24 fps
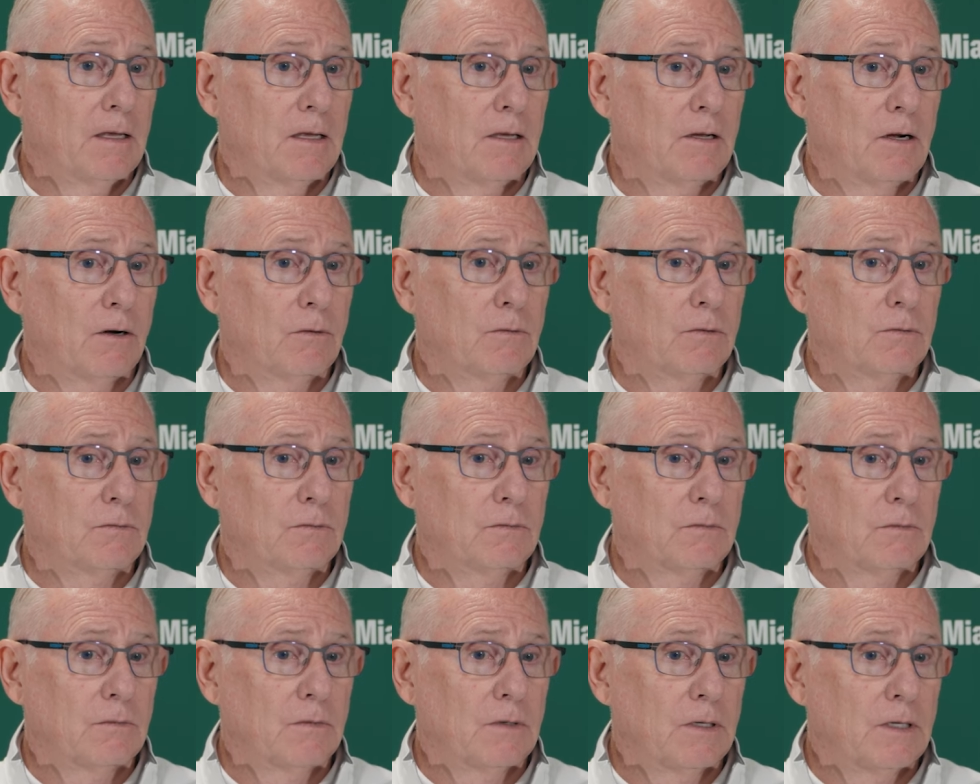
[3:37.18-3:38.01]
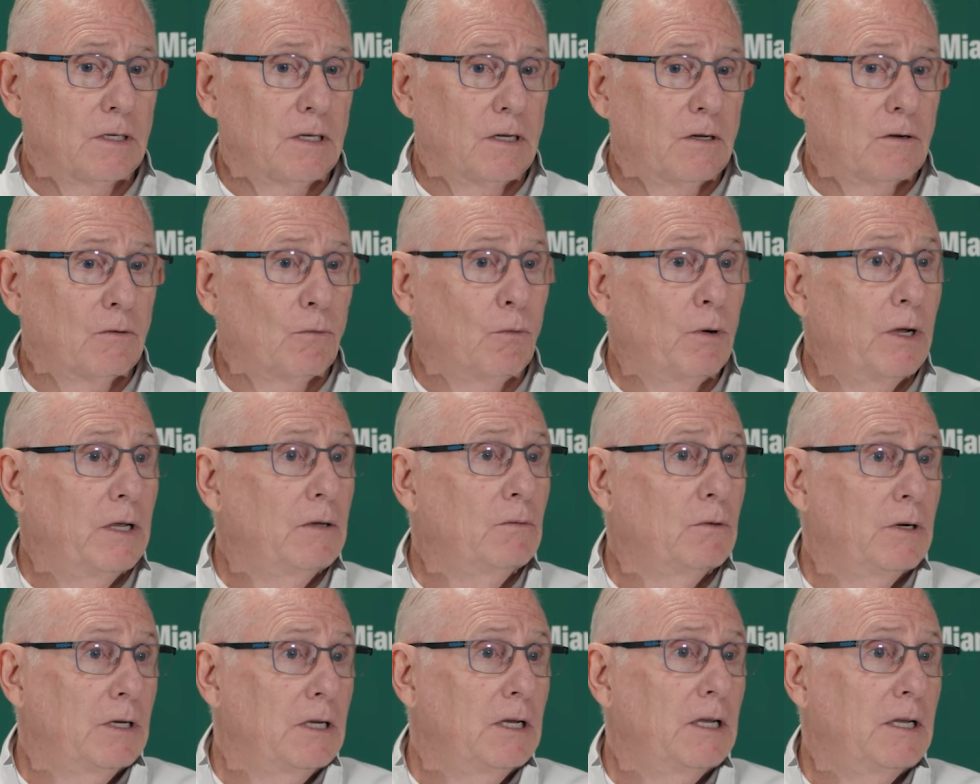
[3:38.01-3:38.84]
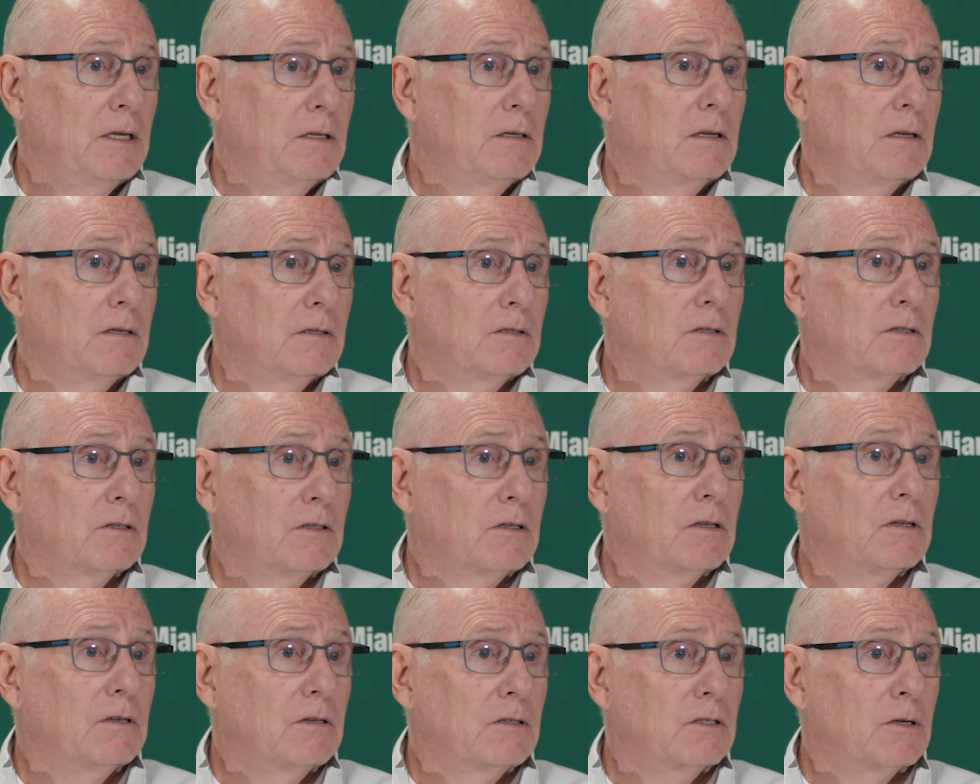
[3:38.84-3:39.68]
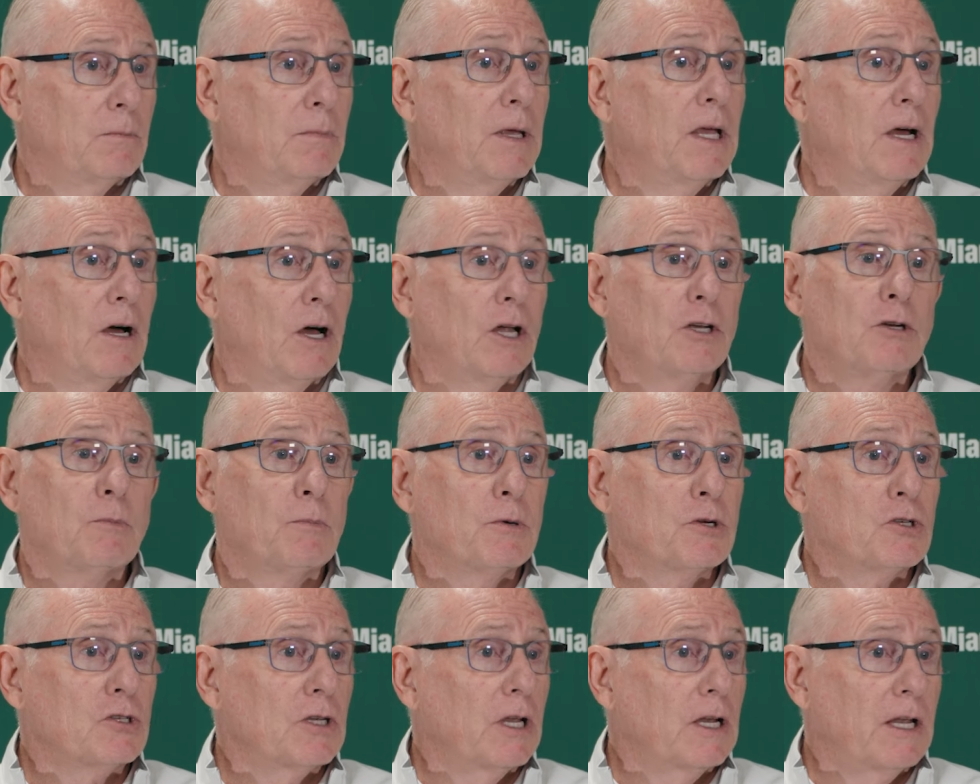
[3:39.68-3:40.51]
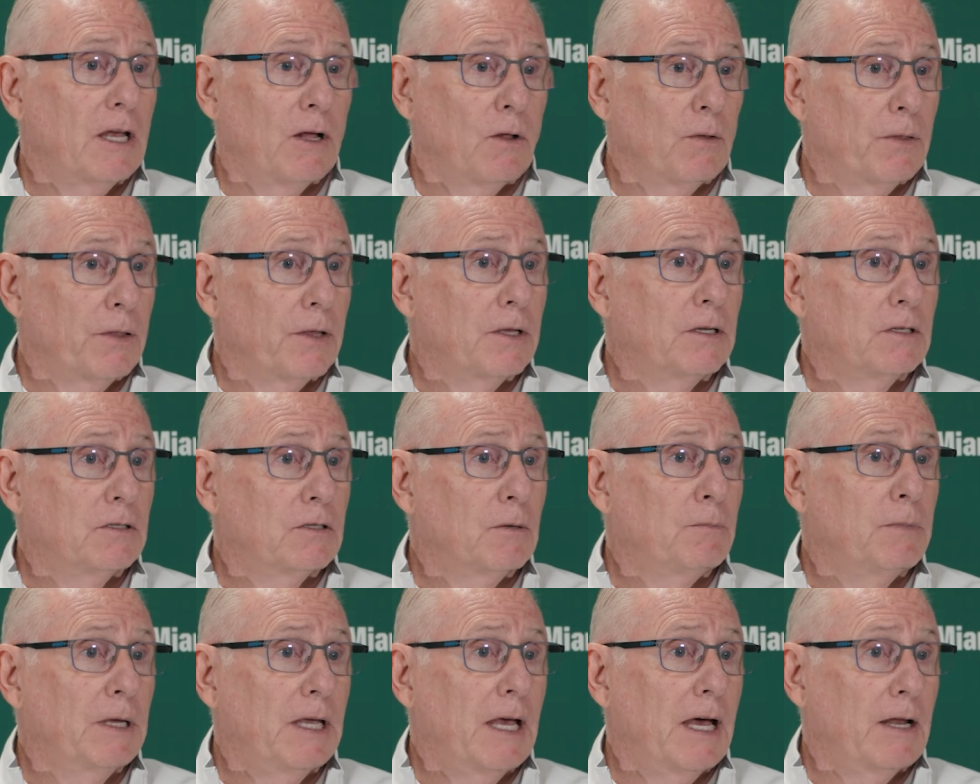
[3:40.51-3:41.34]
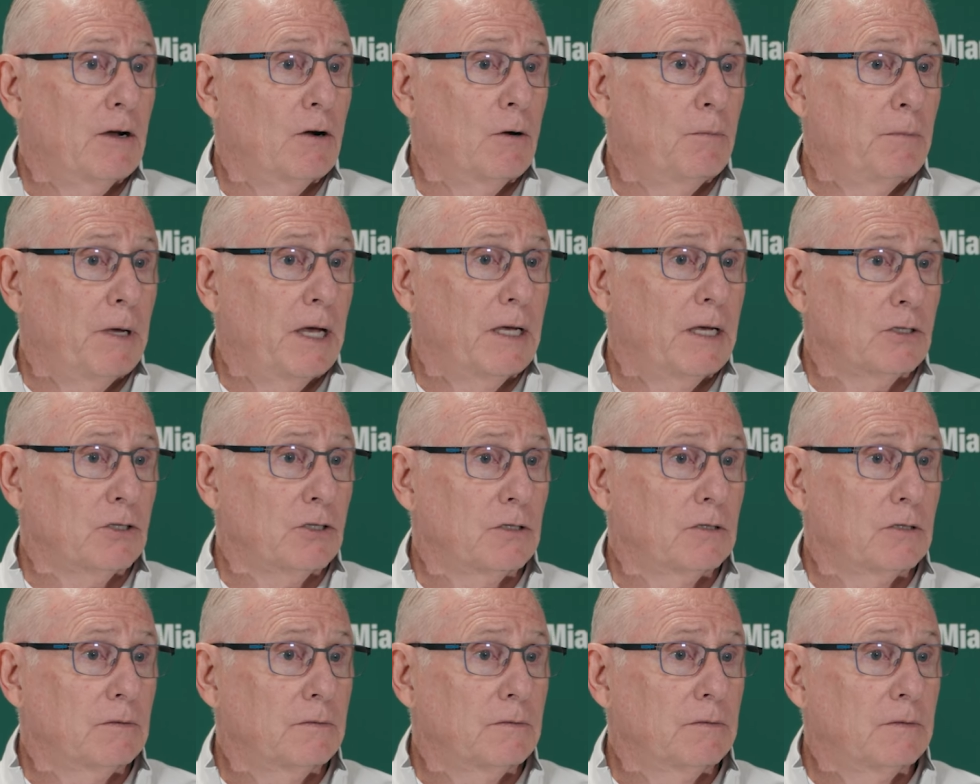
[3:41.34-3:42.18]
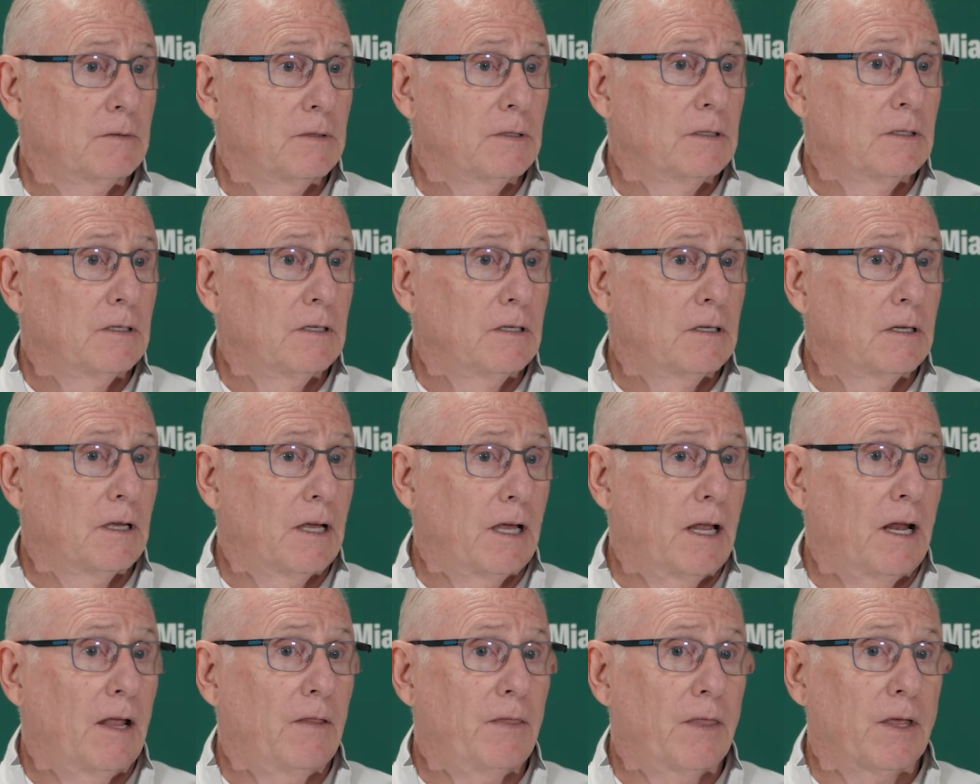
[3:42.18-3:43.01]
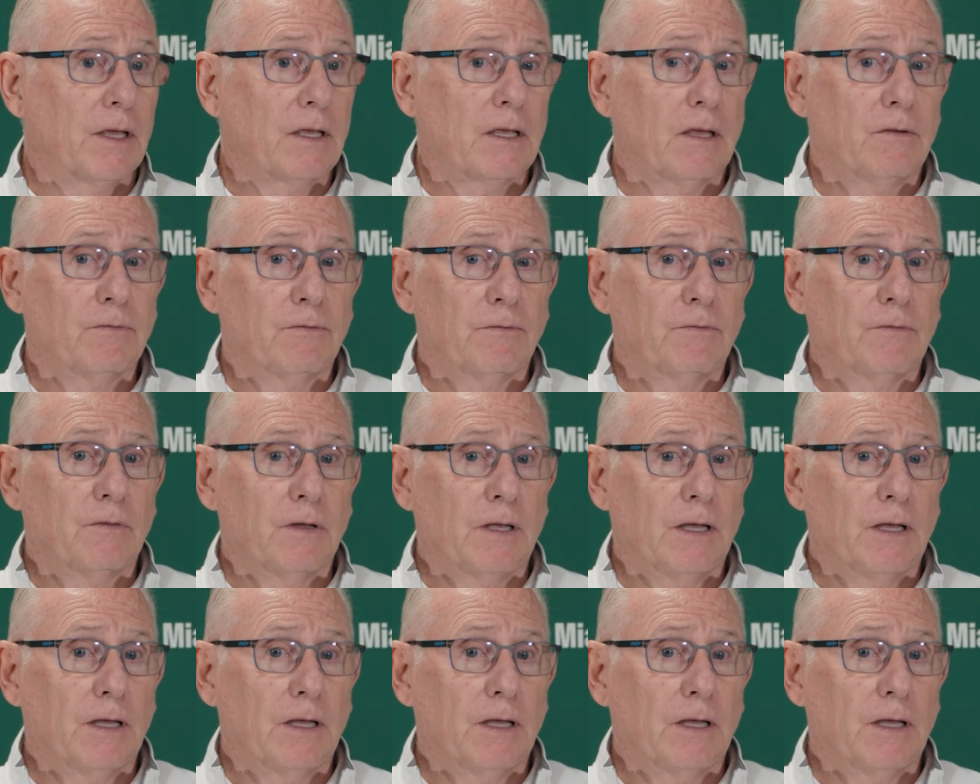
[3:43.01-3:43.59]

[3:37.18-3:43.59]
you know, we need to be 100% healthy to be at our best. And I think if